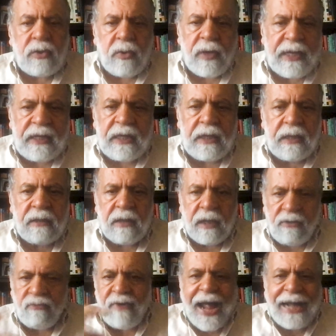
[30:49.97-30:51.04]
to any
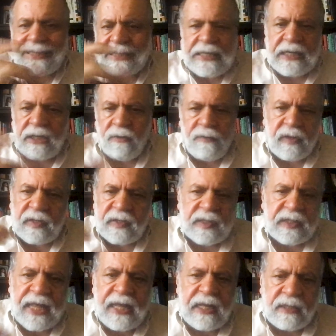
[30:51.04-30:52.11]
rattling of the
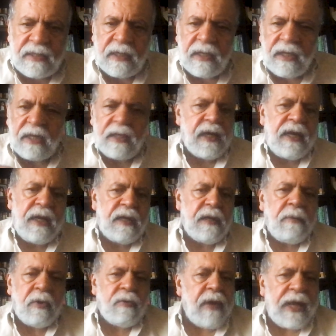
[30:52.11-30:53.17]
state in any
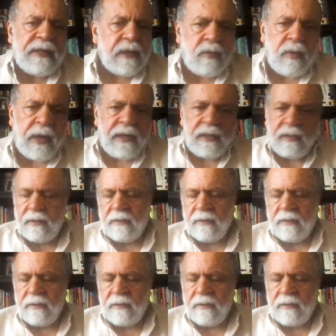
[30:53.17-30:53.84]
democratic way.